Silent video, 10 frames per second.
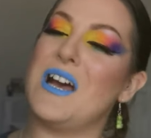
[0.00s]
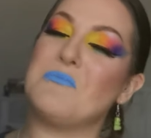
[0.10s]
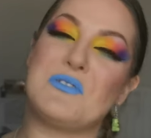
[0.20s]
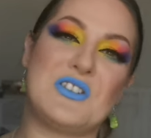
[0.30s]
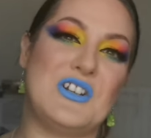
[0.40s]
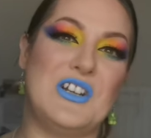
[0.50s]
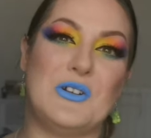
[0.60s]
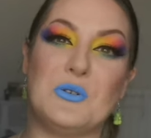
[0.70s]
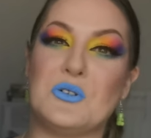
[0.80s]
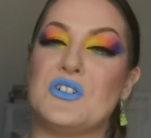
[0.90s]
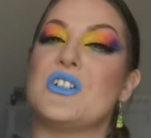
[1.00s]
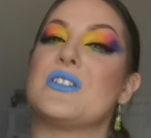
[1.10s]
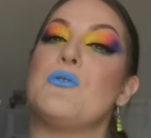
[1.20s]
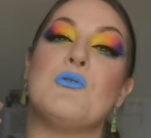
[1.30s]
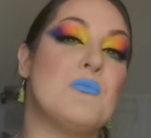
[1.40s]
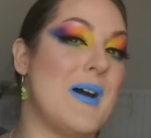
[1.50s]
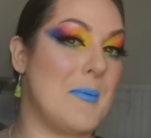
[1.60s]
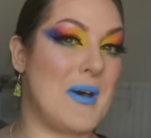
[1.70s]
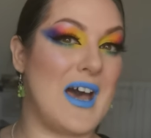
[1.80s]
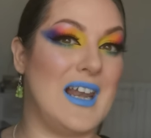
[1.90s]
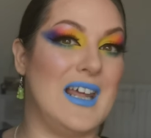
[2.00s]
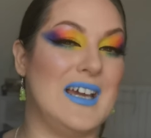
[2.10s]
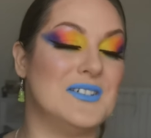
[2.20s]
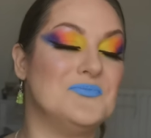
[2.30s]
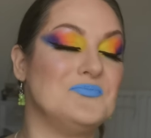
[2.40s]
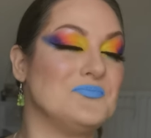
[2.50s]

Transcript: Absolutely gorgeous, all matte palette.